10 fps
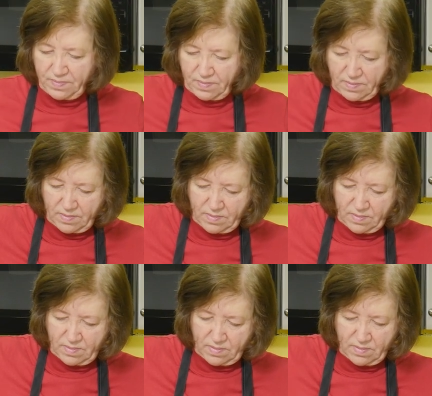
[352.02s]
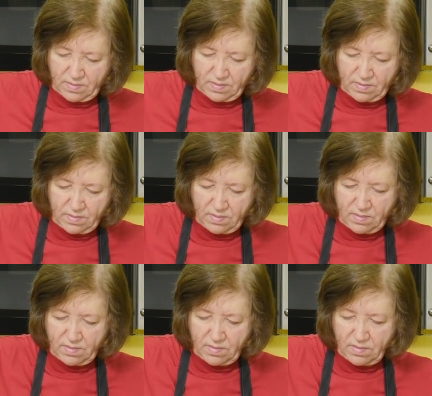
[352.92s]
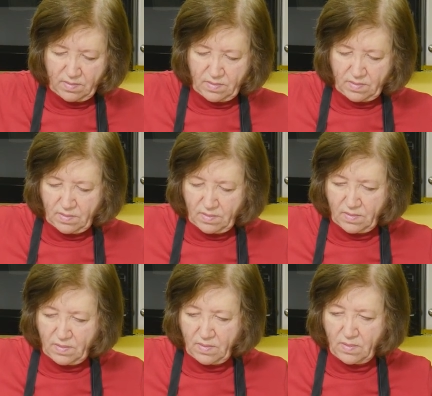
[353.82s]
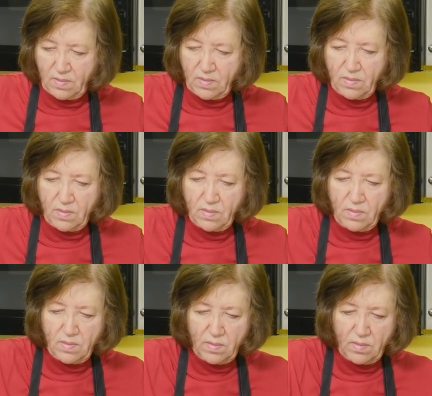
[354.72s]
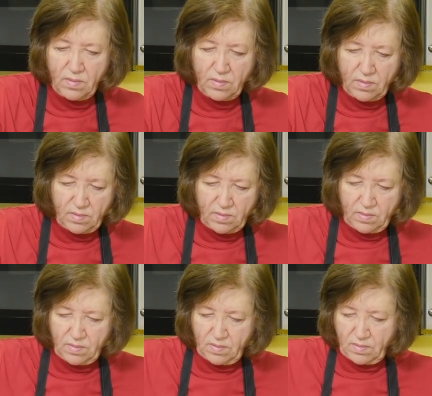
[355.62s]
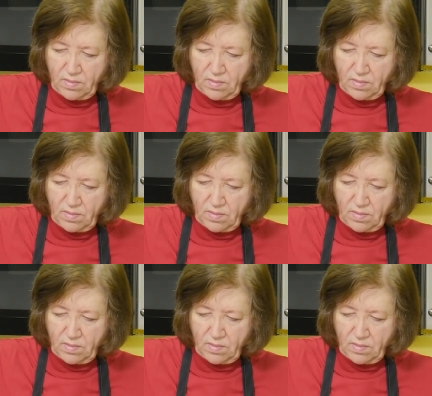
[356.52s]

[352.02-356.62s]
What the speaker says: Nobody speaks.